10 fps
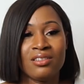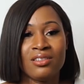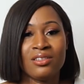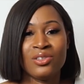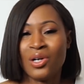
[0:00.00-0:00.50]

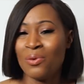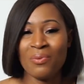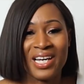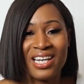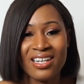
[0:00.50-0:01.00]
not
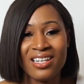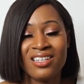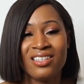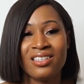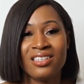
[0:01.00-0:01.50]
aware
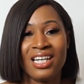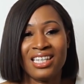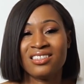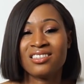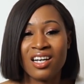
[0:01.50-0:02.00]

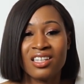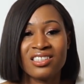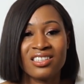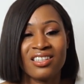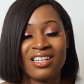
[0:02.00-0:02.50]
as
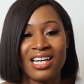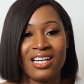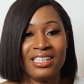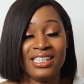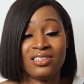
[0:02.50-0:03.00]
such
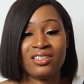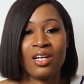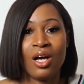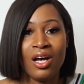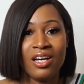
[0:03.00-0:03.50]
that it's
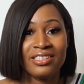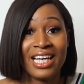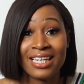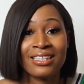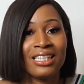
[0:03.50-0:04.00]

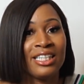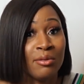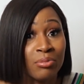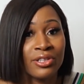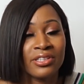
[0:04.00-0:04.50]
technically
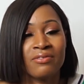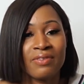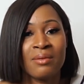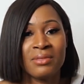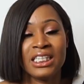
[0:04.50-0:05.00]
a broken
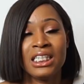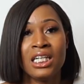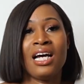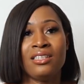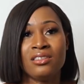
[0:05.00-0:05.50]

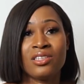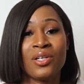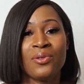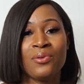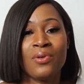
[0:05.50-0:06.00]
family. And
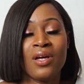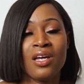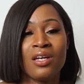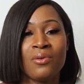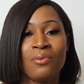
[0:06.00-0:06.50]
so
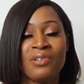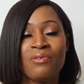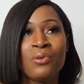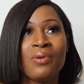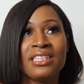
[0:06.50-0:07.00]

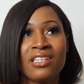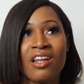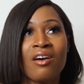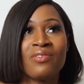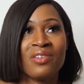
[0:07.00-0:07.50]
we've always
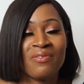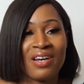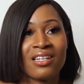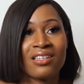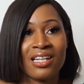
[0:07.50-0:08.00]
loved the
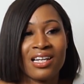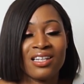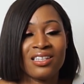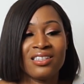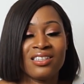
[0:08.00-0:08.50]
fact
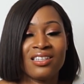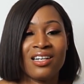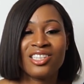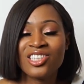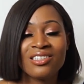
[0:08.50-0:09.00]
that
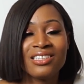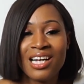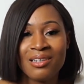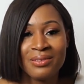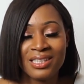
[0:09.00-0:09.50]
our child is
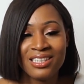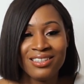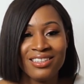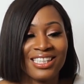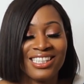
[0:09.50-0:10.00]

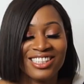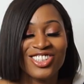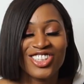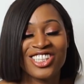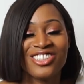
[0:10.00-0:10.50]
happy. He
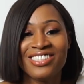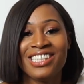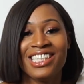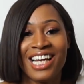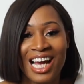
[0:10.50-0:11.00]
is
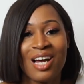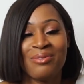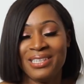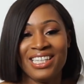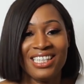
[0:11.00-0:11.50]
genuinely a
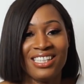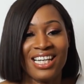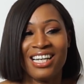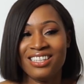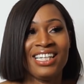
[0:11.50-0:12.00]
happy kid,
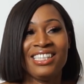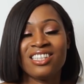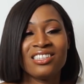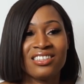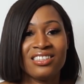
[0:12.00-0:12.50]
and he
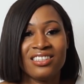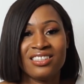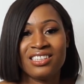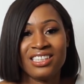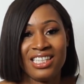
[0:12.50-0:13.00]

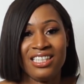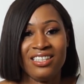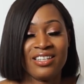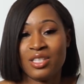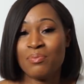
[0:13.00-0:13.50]
doesn't
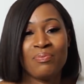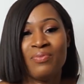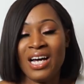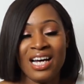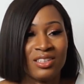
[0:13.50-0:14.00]
see this
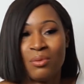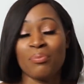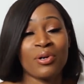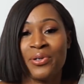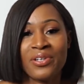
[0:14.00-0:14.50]
as a
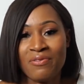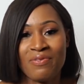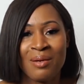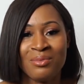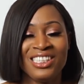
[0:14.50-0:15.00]
broken
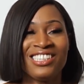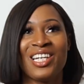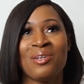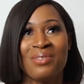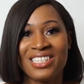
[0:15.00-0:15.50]
family. To
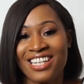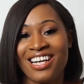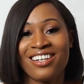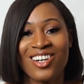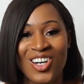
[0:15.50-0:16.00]
him it's
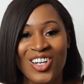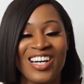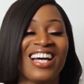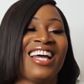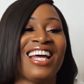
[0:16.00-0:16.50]
like,
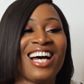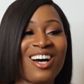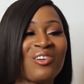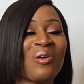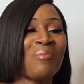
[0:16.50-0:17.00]
oh,
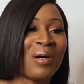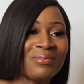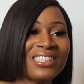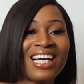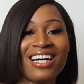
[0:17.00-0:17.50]
I've got
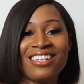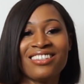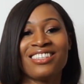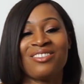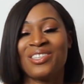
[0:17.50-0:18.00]
mummy's
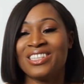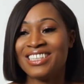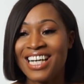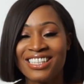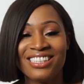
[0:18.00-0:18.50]
house, I've got
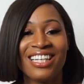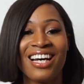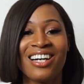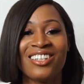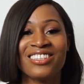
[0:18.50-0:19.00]
daddy's
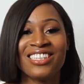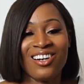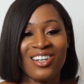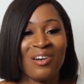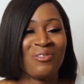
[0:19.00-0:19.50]
house,
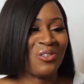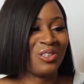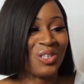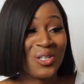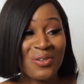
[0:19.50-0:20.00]
I've
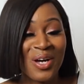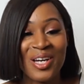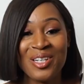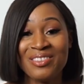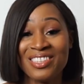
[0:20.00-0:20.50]
got 2
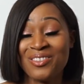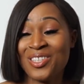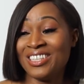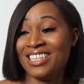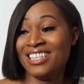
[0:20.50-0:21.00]
homes, I've
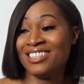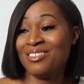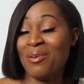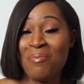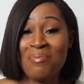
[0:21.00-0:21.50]
got a
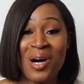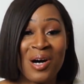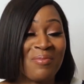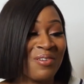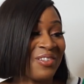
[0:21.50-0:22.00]

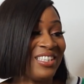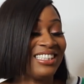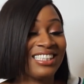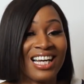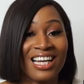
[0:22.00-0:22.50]
mum, I've
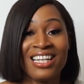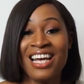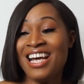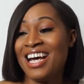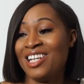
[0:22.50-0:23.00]
got dad,
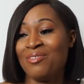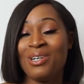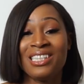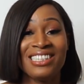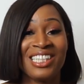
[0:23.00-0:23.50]
and
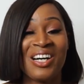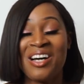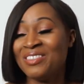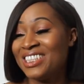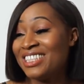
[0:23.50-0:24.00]
one day I'll
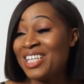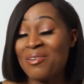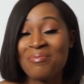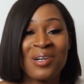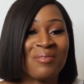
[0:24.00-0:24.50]
have a
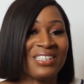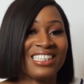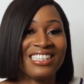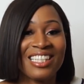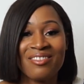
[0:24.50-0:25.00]
stepmom and a
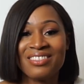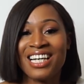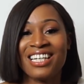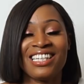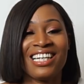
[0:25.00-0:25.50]

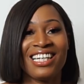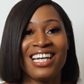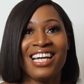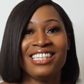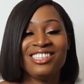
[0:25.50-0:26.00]
stepdad. Like,
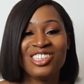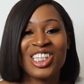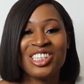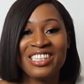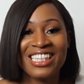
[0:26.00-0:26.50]
he's
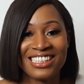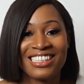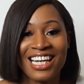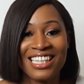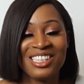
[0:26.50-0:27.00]
genuinely
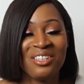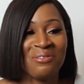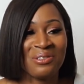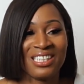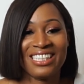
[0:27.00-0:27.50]
excited. He
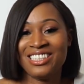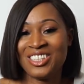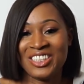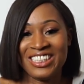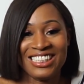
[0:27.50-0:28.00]
feels like he's
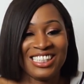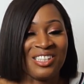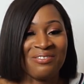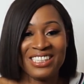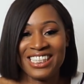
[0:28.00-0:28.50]
got this
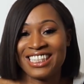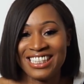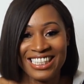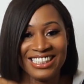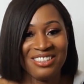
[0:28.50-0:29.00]
lovely
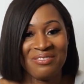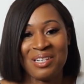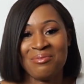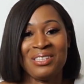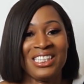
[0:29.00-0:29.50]
extended
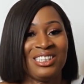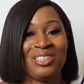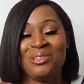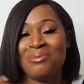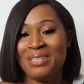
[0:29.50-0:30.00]
family and
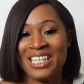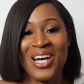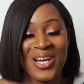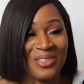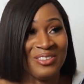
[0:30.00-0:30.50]
2 big
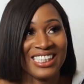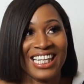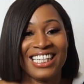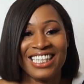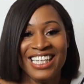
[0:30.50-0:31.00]
homes.
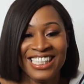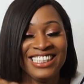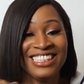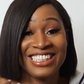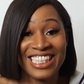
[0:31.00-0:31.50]
Like,
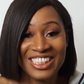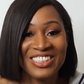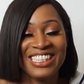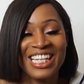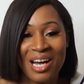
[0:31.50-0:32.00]
he's
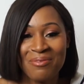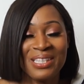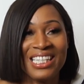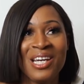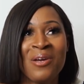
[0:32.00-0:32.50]
genuinely
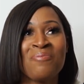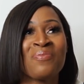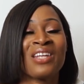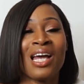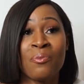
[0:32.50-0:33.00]
happy,
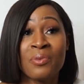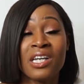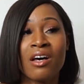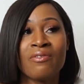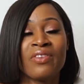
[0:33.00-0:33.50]
and we
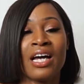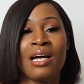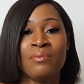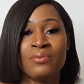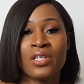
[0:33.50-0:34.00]
love
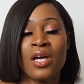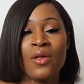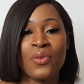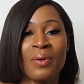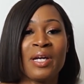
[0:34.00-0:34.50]
that. And
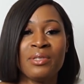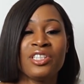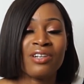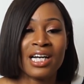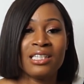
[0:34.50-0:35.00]
the way we
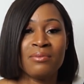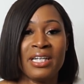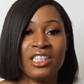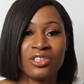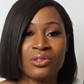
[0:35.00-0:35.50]
try and
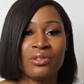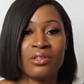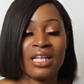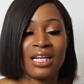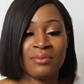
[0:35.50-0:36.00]
make sure
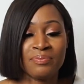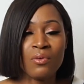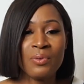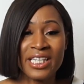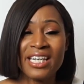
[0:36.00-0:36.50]
that
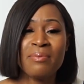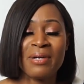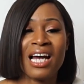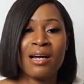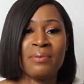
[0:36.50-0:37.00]
we keep
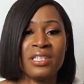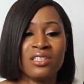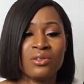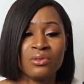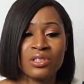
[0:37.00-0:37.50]
it happy
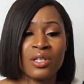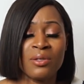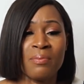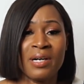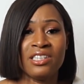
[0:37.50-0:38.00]
is
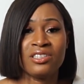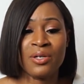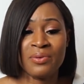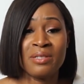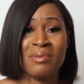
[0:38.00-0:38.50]
also by
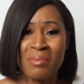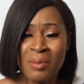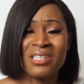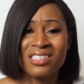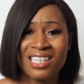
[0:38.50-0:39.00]
showing him that
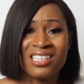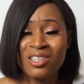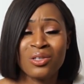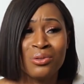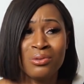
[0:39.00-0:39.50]
mummy and daddy
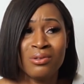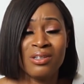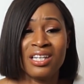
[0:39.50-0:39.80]
are cool.